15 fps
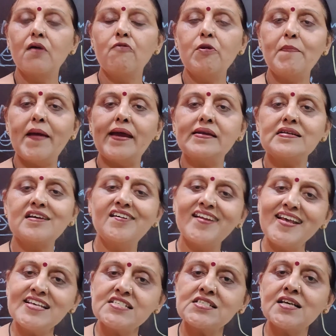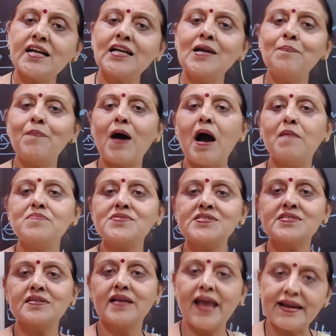We might grease certain
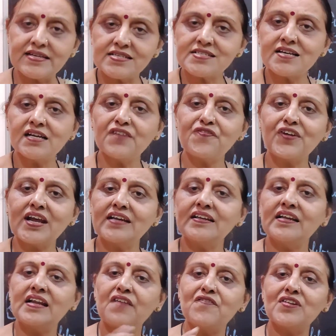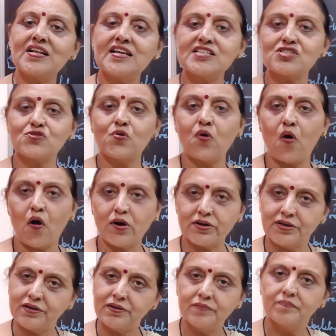palms, get a certificate that everything is in
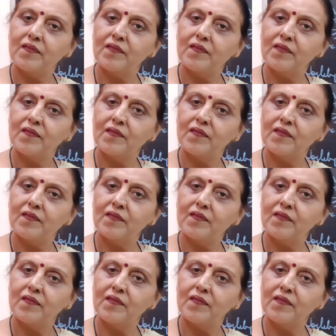order.